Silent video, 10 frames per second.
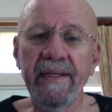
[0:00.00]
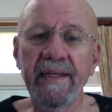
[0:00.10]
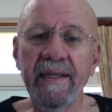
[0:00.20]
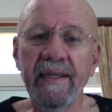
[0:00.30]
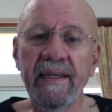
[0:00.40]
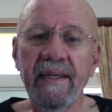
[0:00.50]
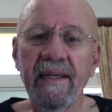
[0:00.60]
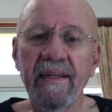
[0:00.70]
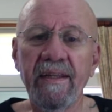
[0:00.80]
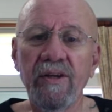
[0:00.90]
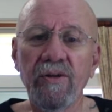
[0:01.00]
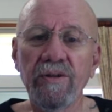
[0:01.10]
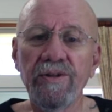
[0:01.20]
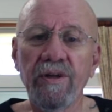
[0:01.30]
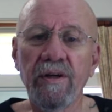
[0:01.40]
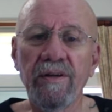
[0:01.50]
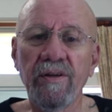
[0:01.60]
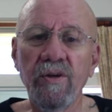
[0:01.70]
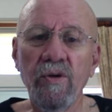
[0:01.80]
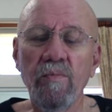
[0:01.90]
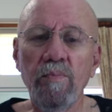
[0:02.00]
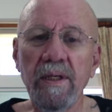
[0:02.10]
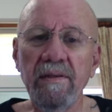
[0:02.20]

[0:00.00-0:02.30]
in the nurture. But I